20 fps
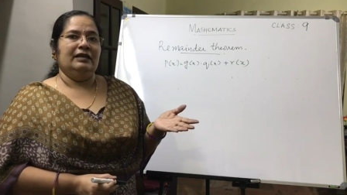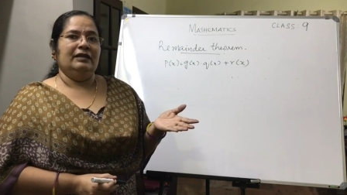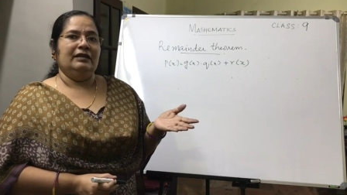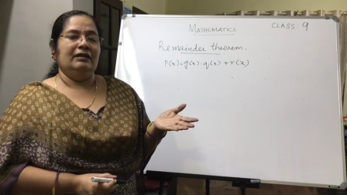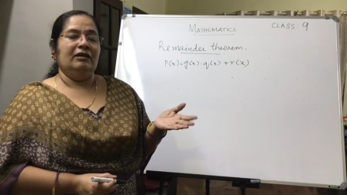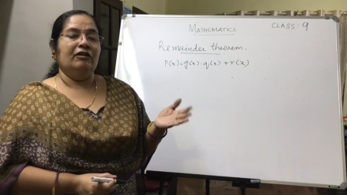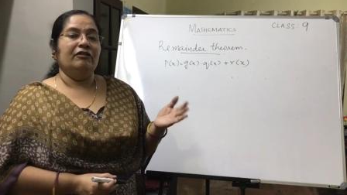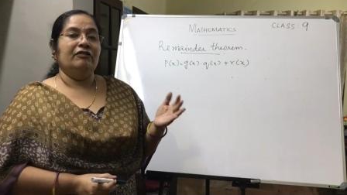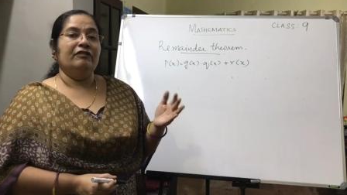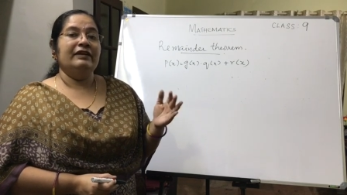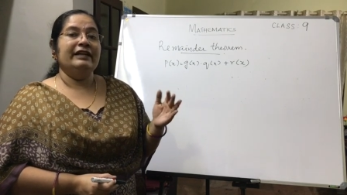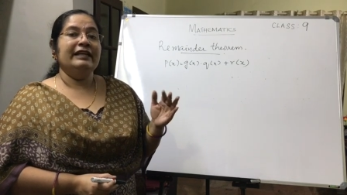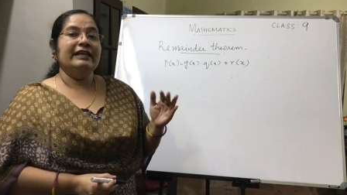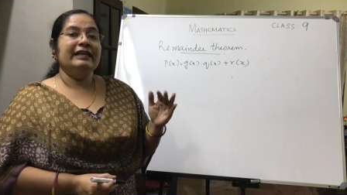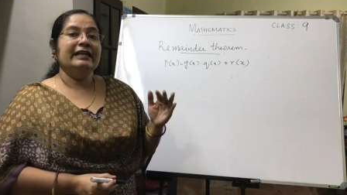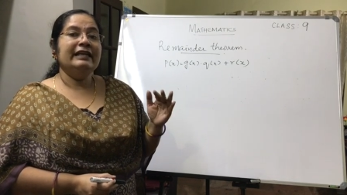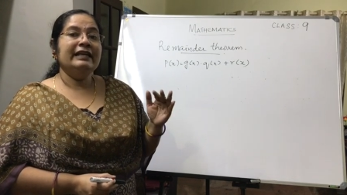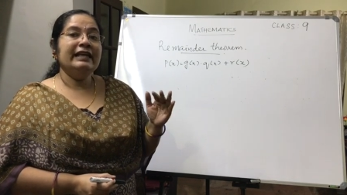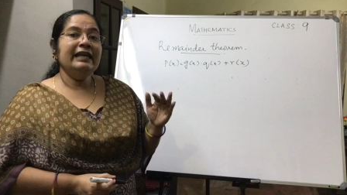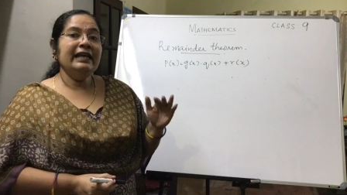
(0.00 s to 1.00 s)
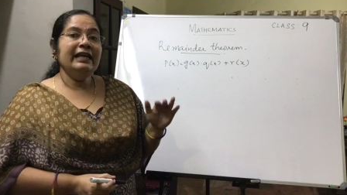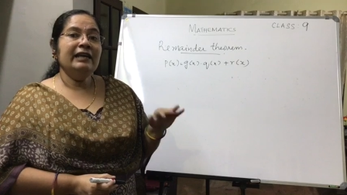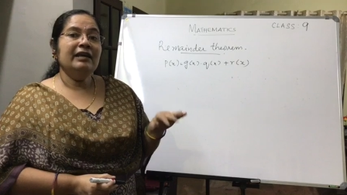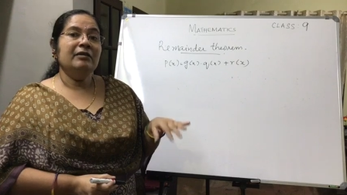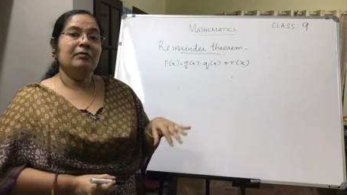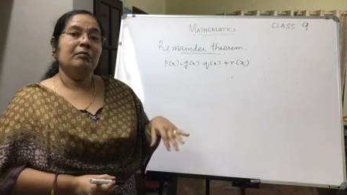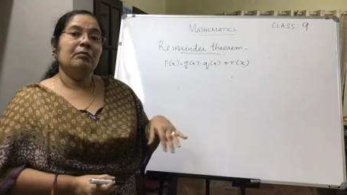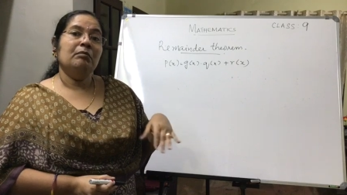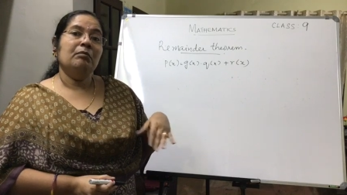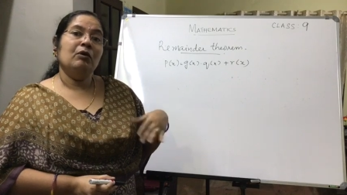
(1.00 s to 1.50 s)
of degree
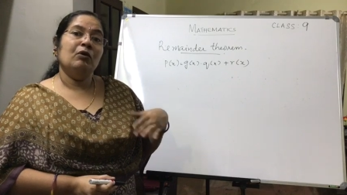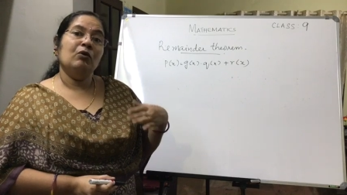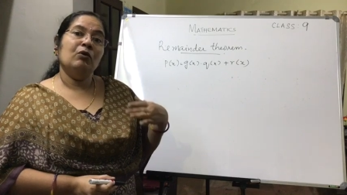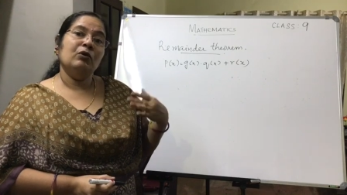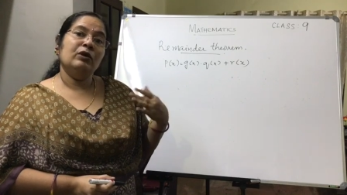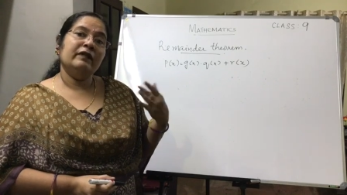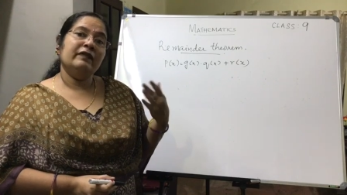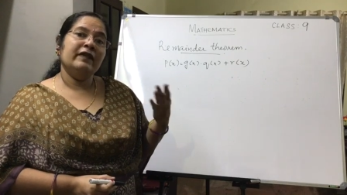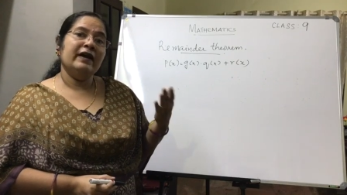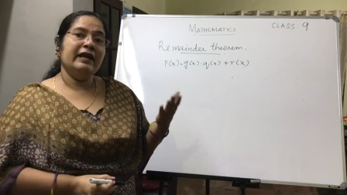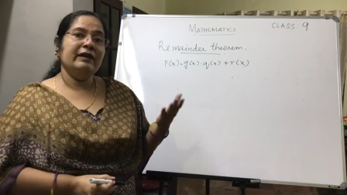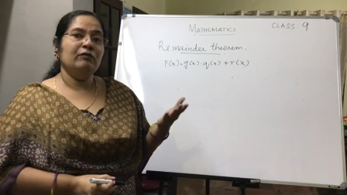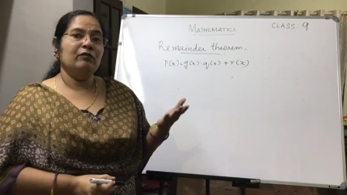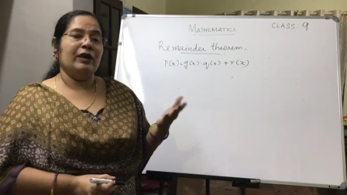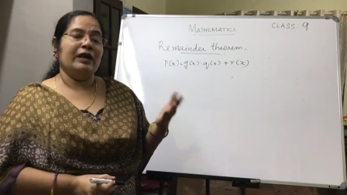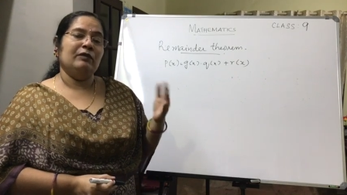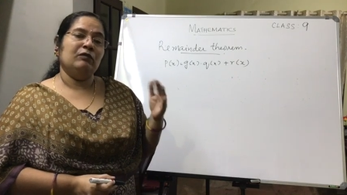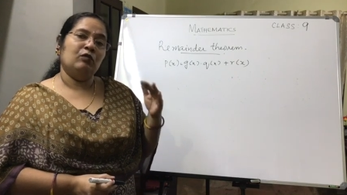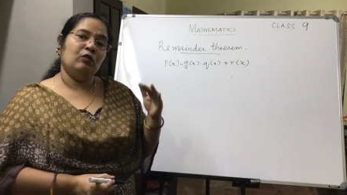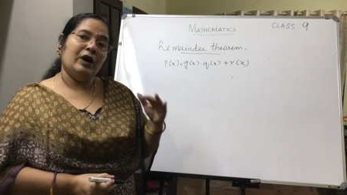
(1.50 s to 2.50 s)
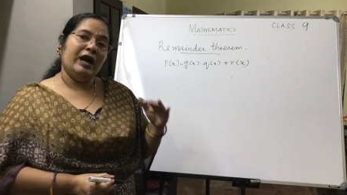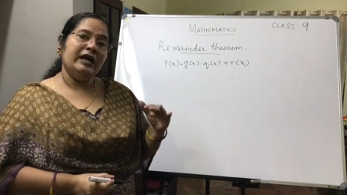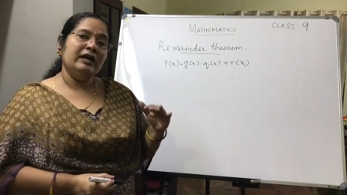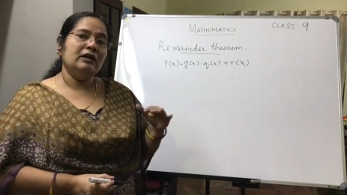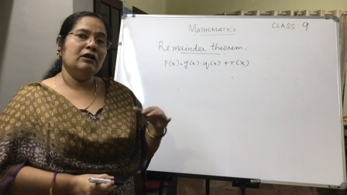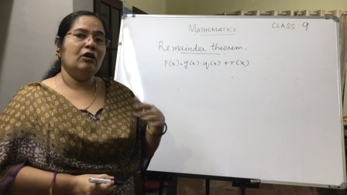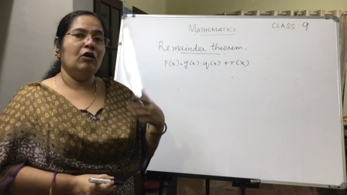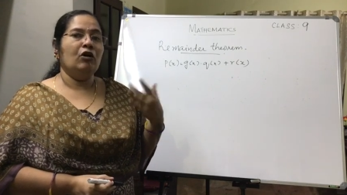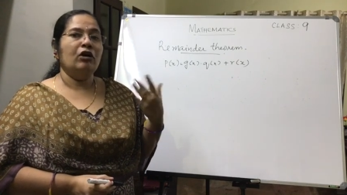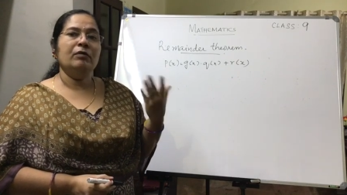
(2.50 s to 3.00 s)
more than 1, 1
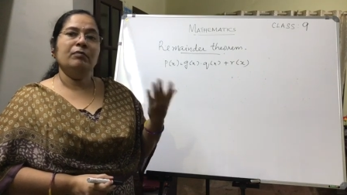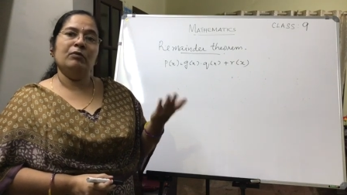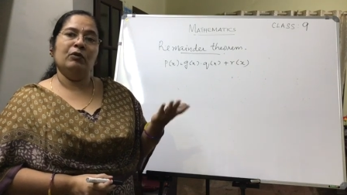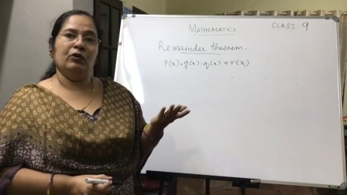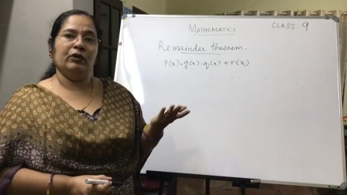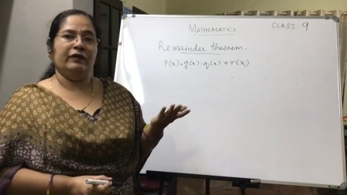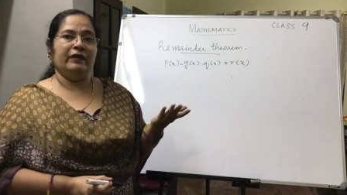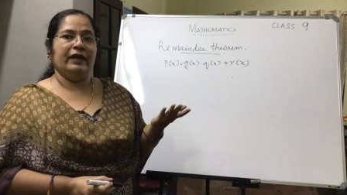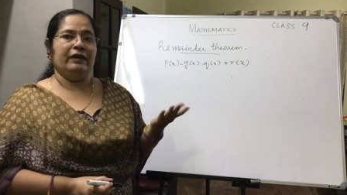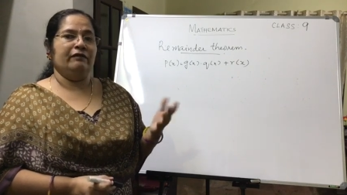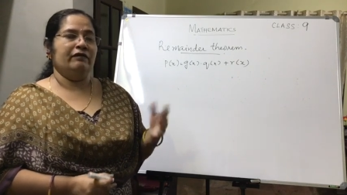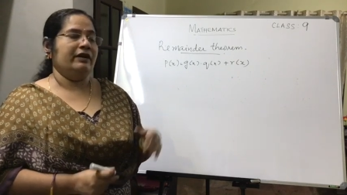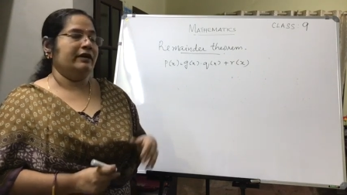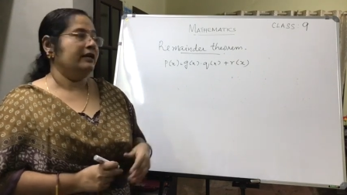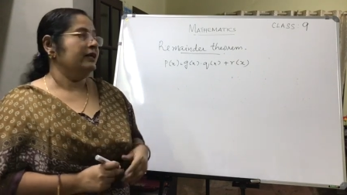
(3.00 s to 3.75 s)
or more than 1.